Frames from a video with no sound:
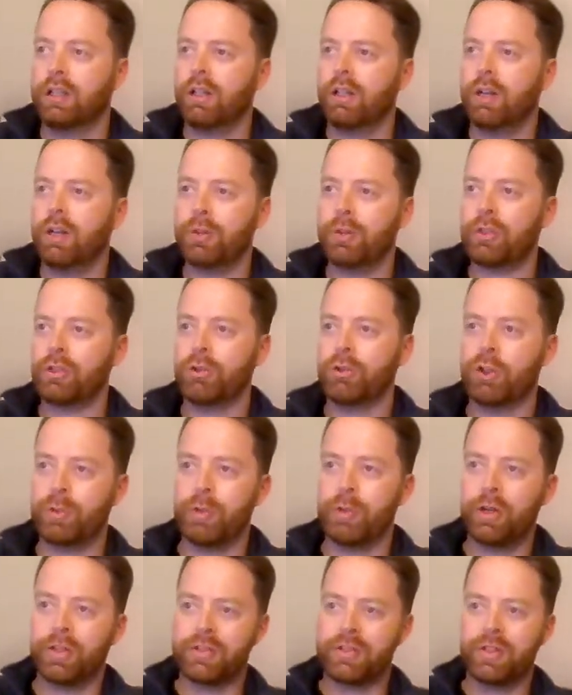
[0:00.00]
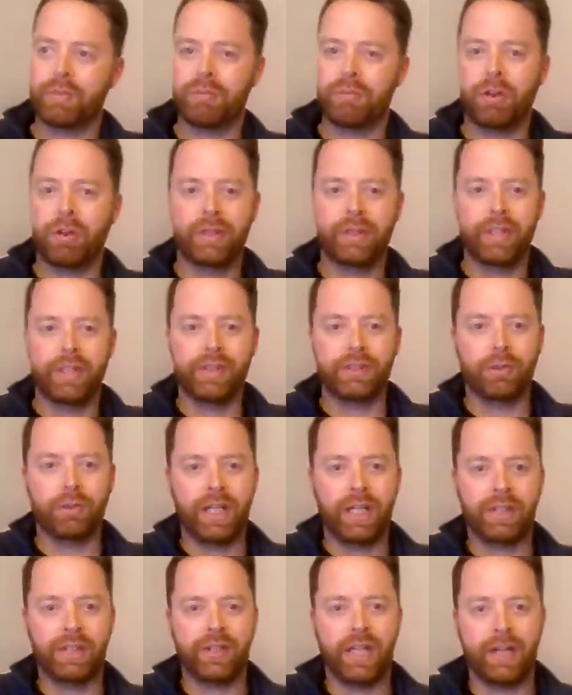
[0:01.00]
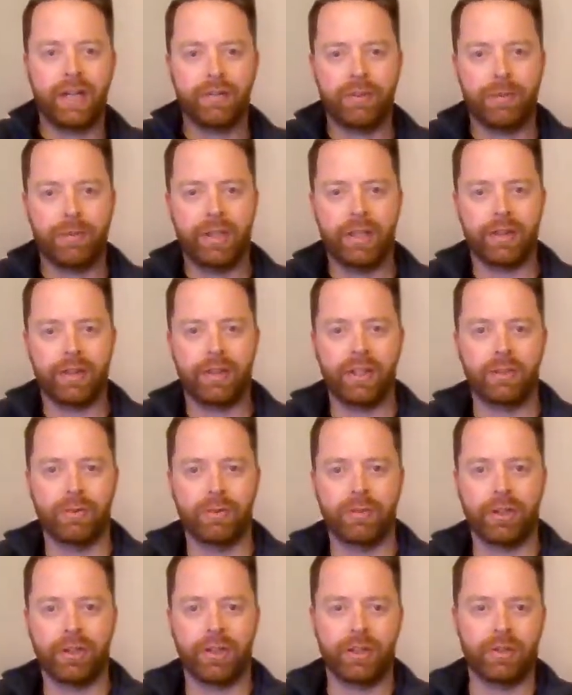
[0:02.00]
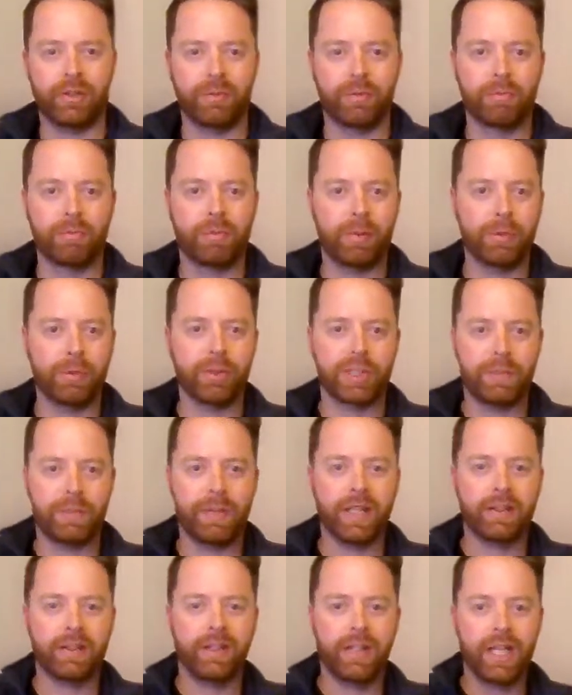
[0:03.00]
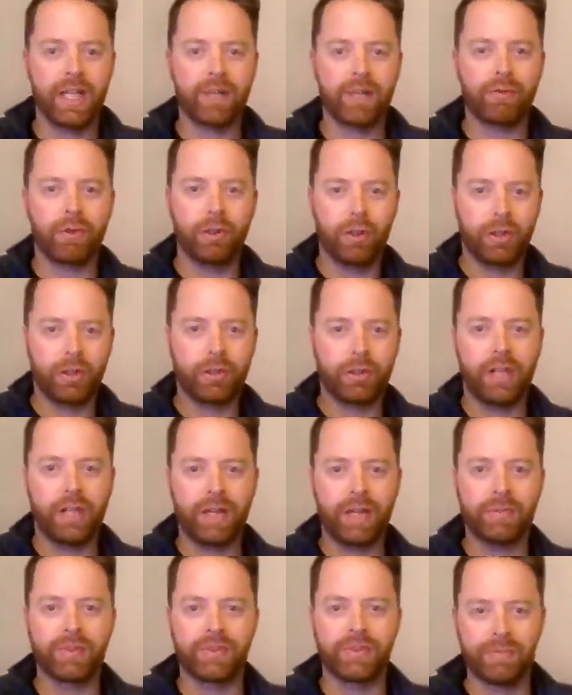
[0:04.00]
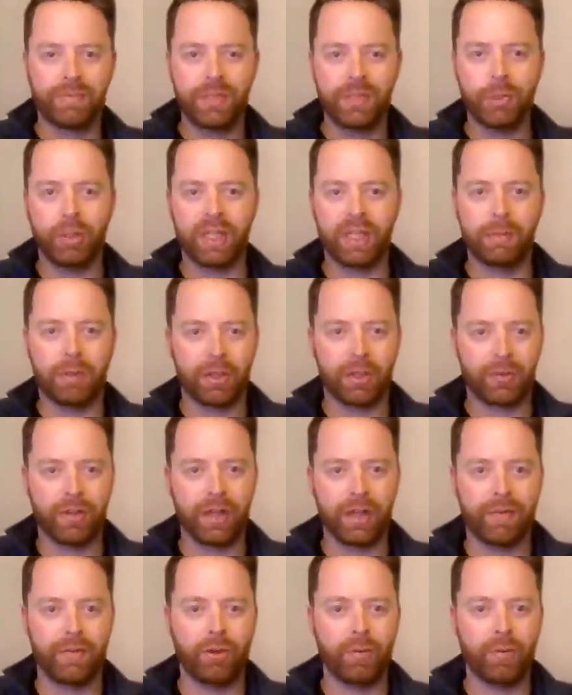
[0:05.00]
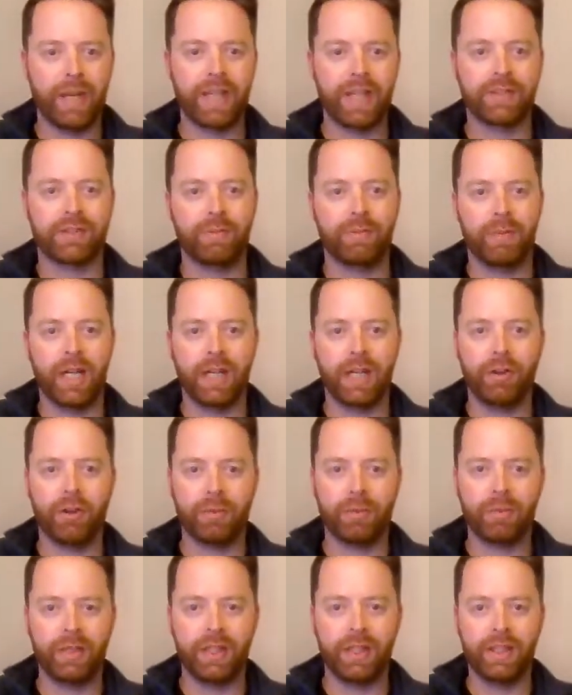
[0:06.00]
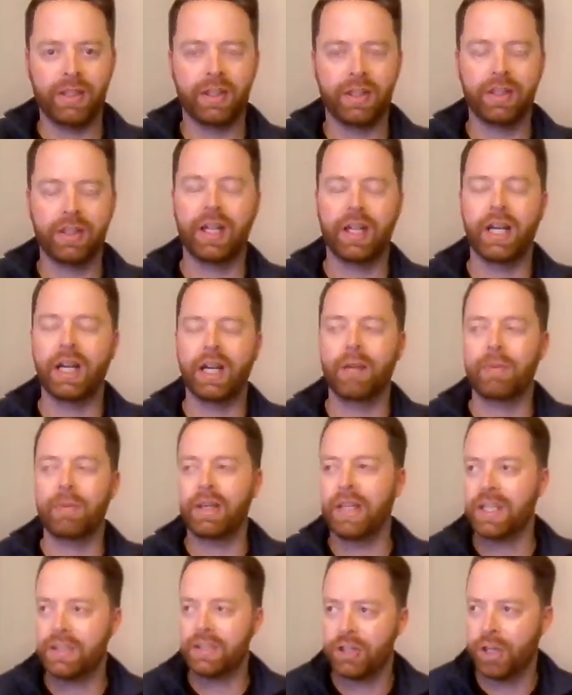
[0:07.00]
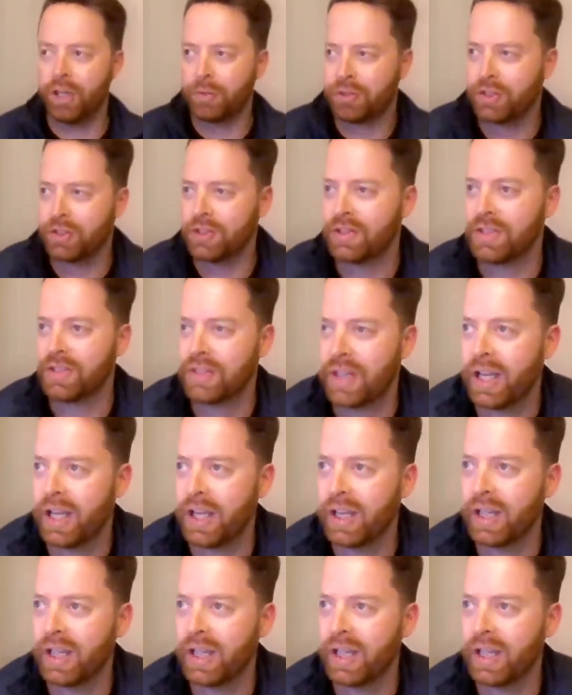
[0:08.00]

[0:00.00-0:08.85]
I'm not sure, to be honest. It probably is quite tough. I mean, I think we've got to probably respect that, yeah, for a lot of clubs, doing the modified formats might not be an easy option, as you say.